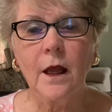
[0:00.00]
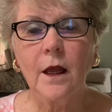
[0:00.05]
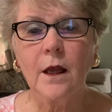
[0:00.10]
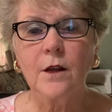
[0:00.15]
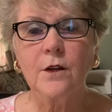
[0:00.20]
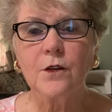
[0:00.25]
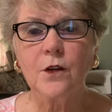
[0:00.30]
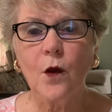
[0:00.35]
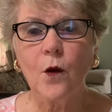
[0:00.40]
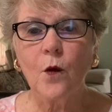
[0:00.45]

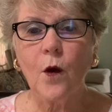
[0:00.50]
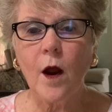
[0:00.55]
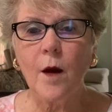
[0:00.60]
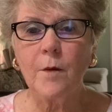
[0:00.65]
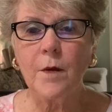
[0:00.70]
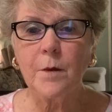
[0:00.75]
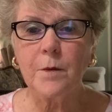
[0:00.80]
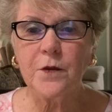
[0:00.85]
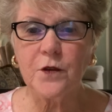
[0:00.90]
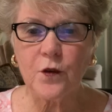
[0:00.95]
So I'm
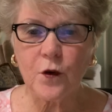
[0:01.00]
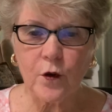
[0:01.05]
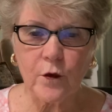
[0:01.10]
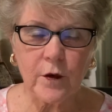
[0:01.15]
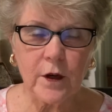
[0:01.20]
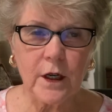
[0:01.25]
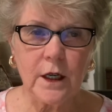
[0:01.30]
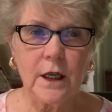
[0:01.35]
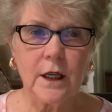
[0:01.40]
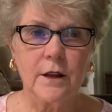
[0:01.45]

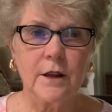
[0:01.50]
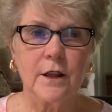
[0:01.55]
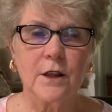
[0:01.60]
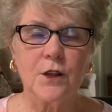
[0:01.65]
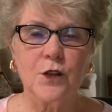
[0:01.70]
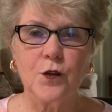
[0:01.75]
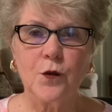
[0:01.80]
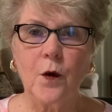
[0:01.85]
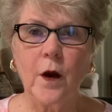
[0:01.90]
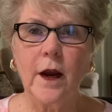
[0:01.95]
observing this
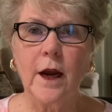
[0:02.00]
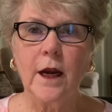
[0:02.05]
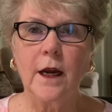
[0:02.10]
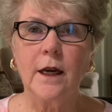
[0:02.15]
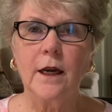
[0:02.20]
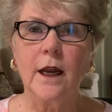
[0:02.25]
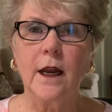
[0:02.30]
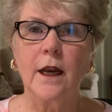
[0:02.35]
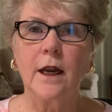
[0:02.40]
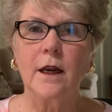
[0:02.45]

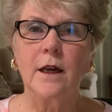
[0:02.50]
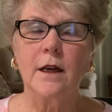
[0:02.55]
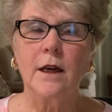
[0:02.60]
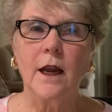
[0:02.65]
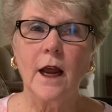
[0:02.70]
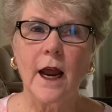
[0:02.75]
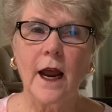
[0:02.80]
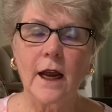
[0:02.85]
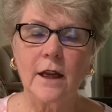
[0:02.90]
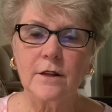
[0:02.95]
train
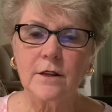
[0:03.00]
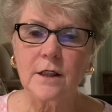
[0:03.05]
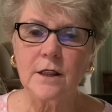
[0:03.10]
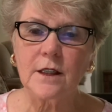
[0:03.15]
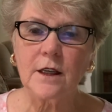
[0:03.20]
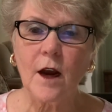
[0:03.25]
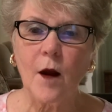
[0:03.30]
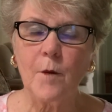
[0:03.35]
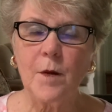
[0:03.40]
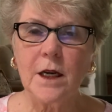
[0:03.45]
and as it's
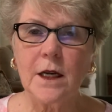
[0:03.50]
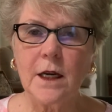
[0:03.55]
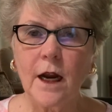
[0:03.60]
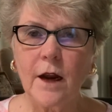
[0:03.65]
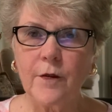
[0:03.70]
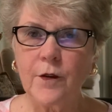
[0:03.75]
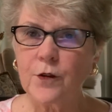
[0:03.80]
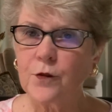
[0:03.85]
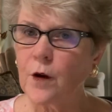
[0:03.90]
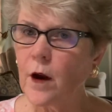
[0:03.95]
coming down
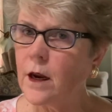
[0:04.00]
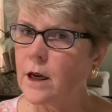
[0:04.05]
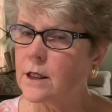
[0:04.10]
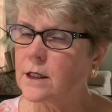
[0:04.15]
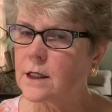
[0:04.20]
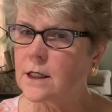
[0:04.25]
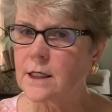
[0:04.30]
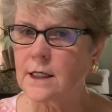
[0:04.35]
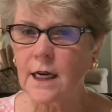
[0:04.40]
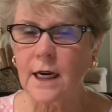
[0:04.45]
the track, it
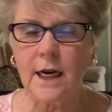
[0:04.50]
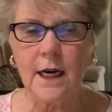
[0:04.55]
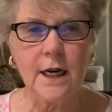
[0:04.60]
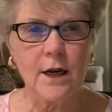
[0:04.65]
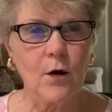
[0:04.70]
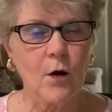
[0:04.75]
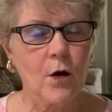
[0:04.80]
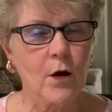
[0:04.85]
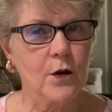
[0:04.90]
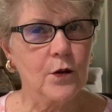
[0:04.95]
stayed
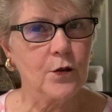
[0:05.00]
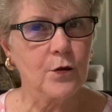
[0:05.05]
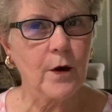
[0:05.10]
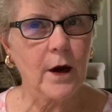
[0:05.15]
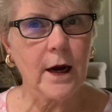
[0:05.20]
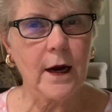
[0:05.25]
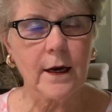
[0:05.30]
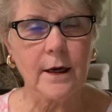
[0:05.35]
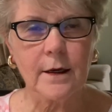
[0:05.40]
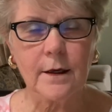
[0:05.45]
on
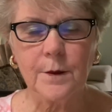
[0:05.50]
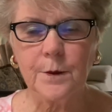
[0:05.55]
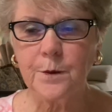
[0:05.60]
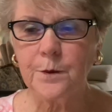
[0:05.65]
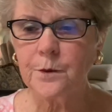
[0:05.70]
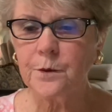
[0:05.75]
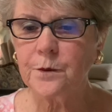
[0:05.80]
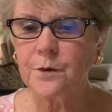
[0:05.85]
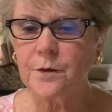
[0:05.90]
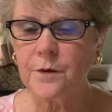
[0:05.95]
track.
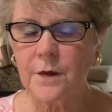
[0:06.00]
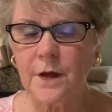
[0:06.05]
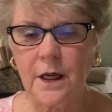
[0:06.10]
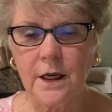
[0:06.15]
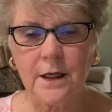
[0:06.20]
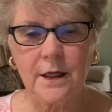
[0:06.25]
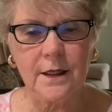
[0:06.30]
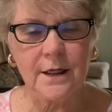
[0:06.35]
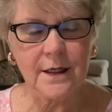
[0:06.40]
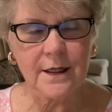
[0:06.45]
It
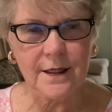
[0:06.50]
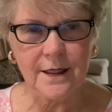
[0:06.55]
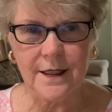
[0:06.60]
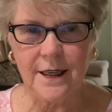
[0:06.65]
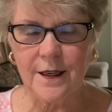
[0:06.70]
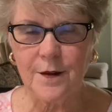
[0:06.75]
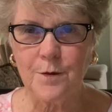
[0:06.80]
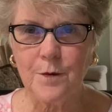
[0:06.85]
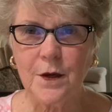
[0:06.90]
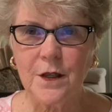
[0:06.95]

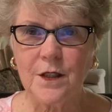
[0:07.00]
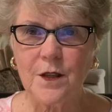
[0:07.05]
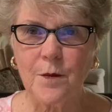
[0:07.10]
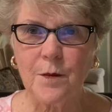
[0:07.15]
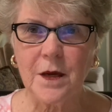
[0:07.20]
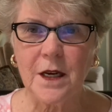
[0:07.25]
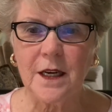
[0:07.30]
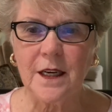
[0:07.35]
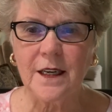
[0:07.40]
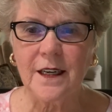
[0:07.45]
didn't miss a
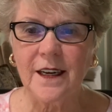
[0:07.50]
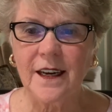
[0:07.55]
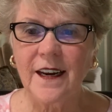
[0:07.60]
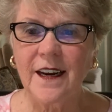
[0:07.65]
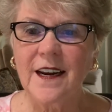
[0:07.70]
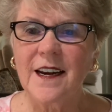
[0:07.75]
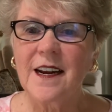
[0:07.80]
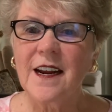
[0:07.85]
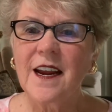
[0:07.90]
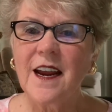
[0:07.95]
beat
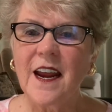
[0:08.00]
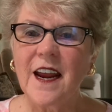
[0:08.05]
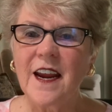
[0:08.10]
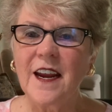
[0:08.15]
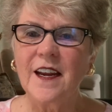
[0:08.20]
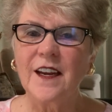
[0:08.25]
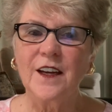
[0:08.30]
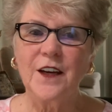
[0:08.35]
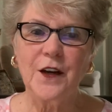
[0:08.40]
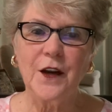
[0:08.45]

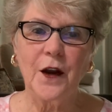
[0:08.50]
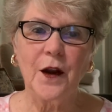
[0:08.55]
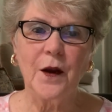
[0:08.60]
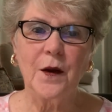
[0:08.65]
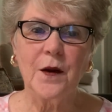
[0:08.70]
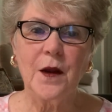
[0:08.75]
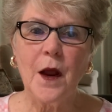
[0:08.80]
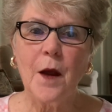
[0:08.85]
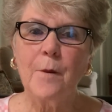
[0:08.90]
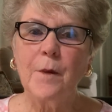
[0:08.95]
and uh,
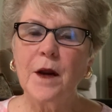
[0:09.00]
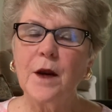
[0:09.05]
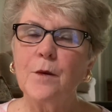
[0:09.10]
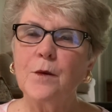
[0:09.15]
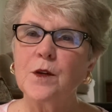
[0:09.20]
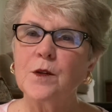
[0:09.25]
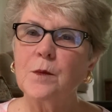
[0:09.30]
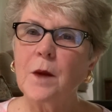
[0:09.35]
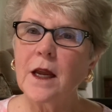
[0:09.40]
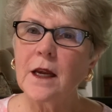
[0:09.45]
but it
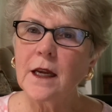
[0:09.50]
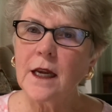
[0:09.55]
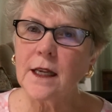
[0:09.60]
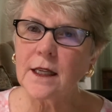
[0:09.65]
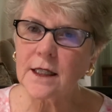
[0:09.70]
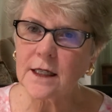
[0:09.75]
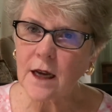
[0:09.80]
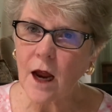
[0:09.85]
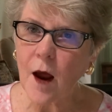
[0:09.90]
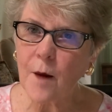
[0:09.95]
was making
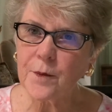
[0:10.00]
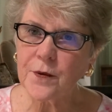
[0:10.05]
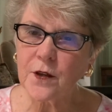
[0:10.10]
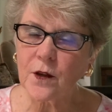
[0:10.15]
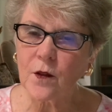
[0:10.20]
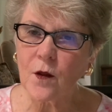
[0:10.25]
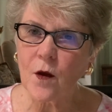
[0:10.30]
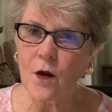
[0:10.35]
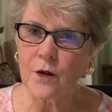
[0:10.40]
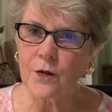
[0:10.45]
stops
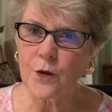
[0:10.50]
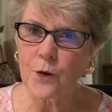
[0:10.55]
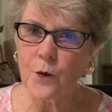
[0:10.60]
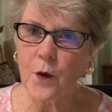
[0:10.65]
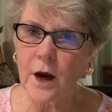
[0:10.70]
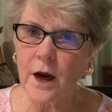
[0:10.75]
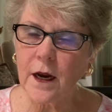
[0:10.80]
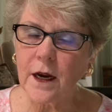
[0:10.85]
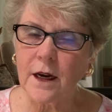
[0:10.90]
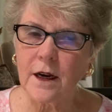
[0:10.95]
along the
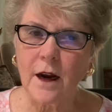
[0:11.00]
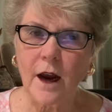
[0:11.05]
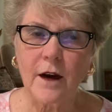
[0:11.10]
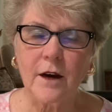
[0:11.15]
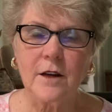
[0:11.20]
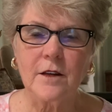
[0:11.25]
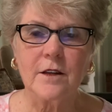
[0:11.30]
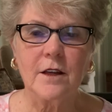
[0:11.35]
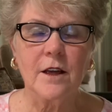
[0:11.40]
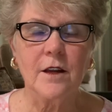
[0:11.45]
way. I
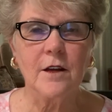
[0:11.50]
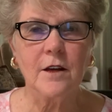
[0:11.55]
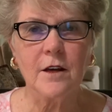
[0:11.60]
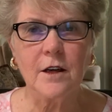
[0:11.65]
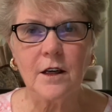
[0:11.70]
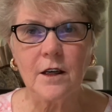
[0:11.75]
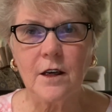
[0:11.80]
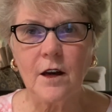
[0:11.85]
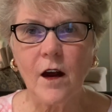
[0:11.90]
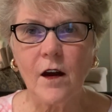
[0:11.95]
could see the
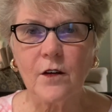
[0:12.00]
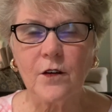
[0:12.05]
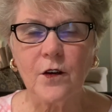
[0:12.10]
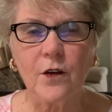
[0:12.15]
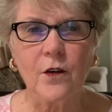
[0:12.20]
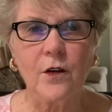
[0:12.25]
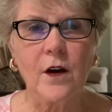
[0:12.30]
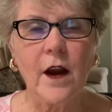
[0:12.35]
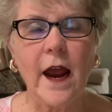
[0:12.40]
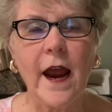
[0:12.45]

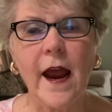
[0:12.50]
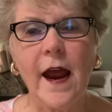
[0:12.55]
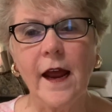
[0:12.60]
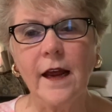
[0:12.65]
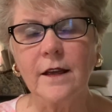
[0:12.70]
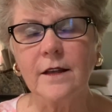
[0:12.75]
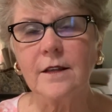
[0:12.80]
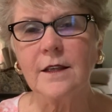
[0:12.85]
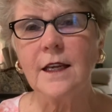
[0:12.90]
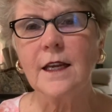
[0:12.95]
conductor
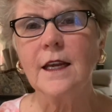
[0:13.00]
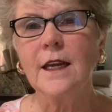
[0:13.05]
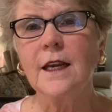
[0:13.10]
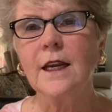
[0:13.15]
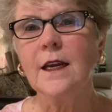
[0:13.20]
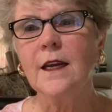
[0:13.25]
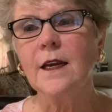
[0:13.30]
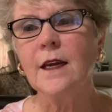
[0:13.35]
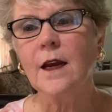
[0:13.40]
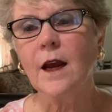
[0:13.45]
as
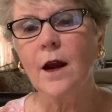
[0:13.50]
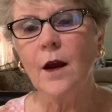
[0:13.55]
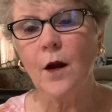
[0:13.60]
he